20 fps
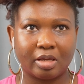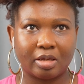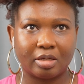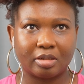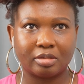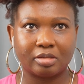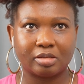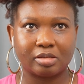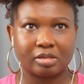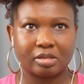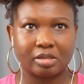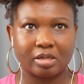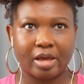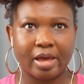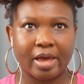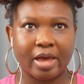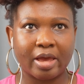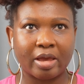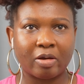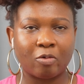And
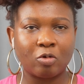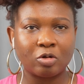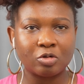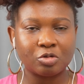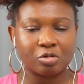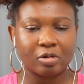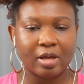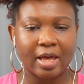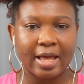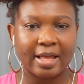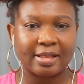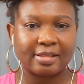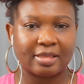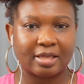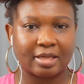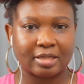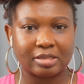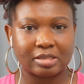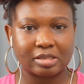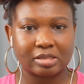I want to add
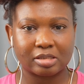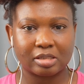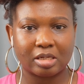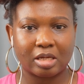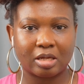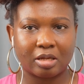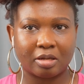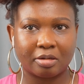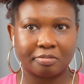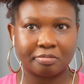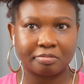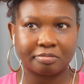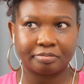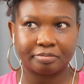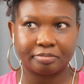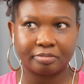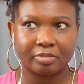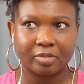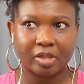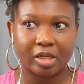that
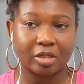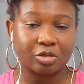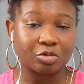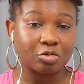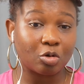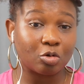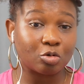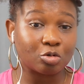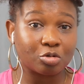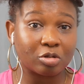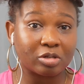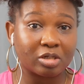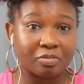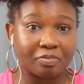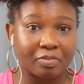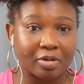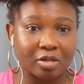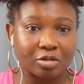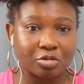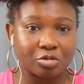it also
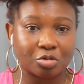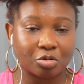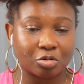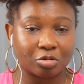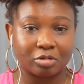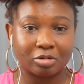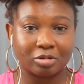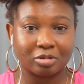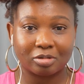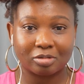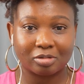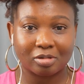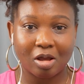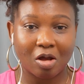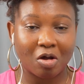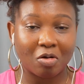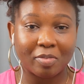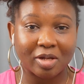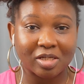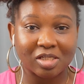depends on
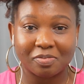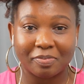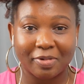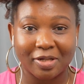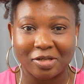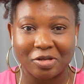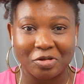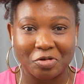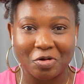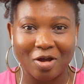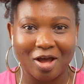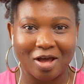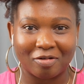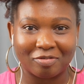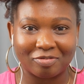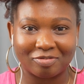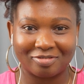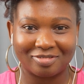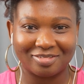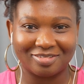how much money you
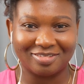have.